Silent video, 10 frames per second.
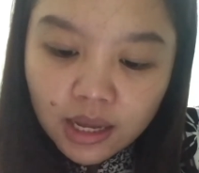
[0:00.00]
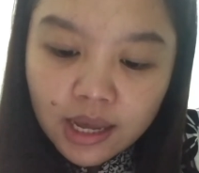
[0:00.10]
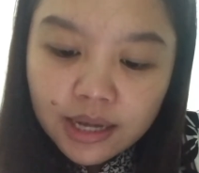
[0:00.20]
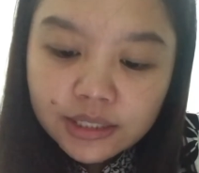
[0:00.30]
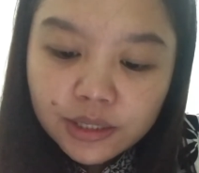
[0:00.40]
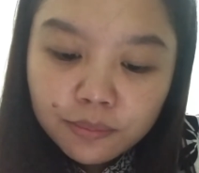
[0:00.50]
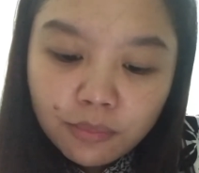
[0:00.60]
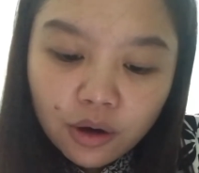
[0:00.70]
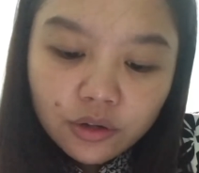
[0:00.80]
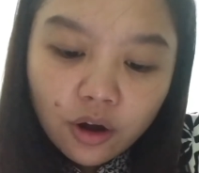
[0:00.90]
The
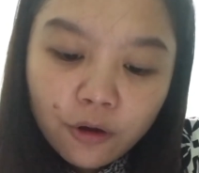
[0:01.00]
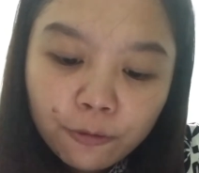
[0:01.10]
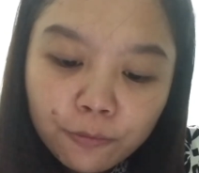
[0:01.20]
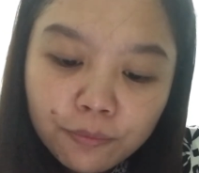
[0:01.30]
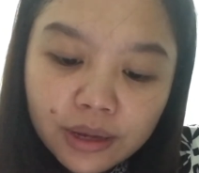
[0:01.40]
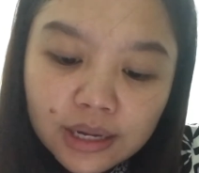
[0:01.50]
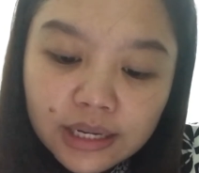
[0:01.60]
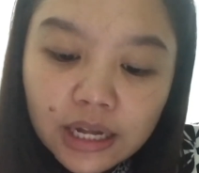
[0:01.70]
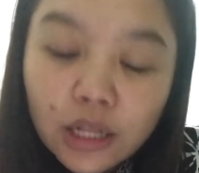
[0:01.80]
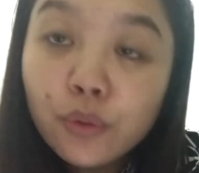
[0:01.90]
amount of
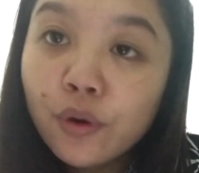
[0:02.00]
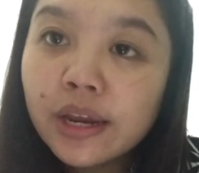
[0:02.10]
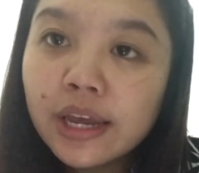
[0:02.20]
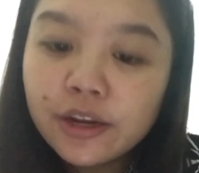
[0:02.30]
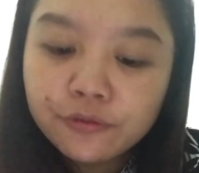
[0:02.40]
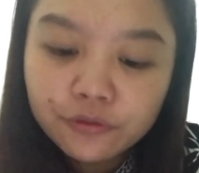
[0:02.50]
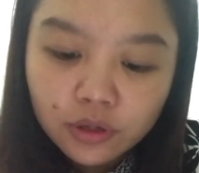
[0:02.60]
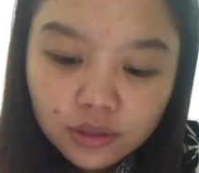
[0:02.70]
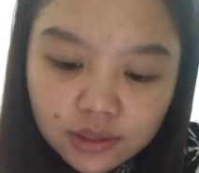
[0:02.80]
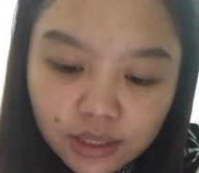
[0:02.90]
mechanical work
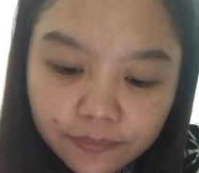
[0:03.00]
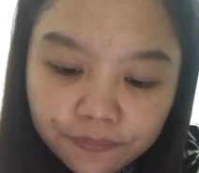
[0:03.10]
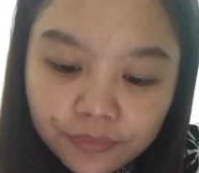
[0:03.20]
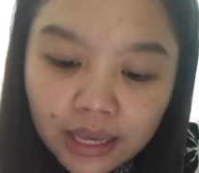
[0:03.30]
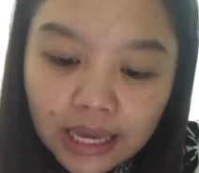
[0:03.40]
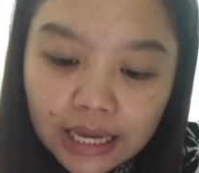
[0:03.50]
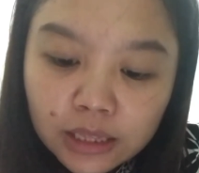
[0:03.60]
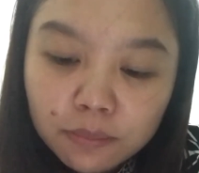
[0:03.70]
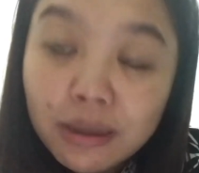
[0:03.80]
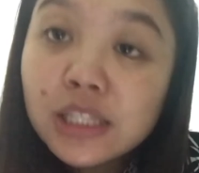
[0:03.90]
involved in
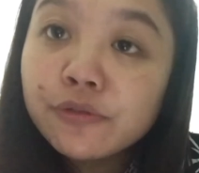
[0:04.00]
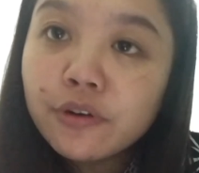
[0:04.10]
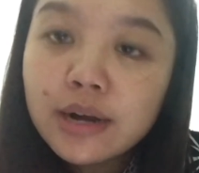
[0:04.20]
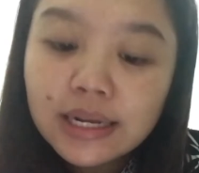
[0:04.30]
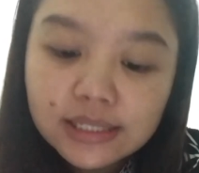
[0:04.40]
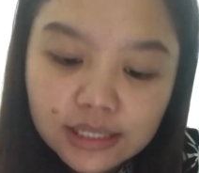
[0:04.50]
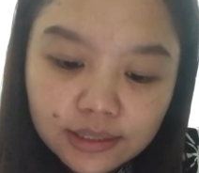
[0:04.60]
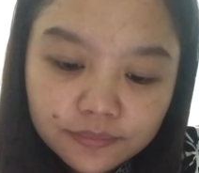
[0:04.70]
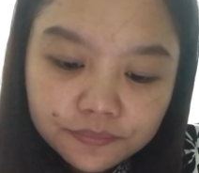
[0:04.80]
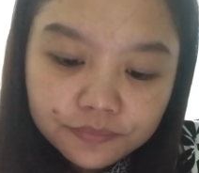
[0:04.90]
mass production,